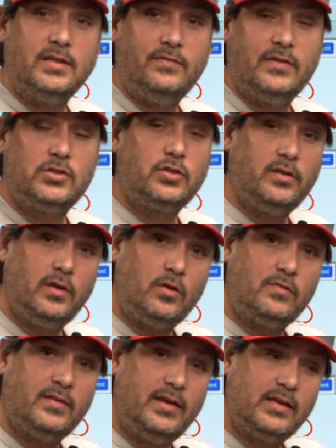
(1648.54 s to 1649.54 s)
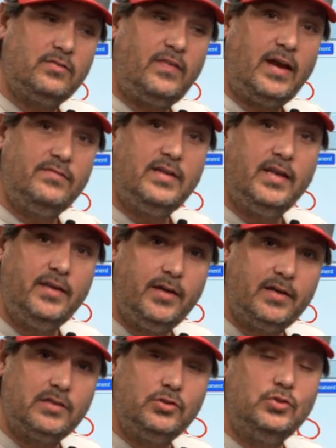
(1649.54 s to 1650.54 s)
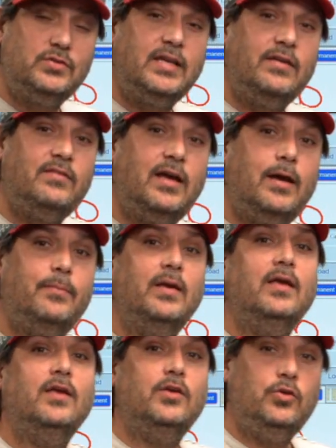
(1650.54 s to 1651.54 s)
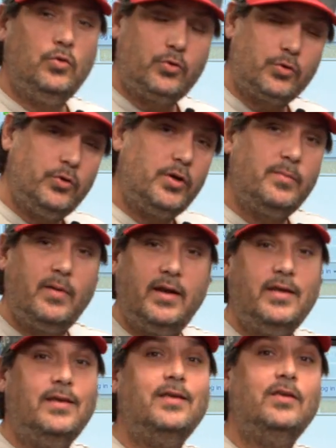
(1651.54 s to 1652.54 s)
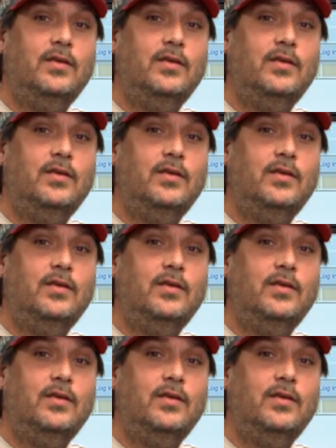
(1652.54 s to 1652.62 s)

eventually over the next five, 10 years? You saved up, you grew your money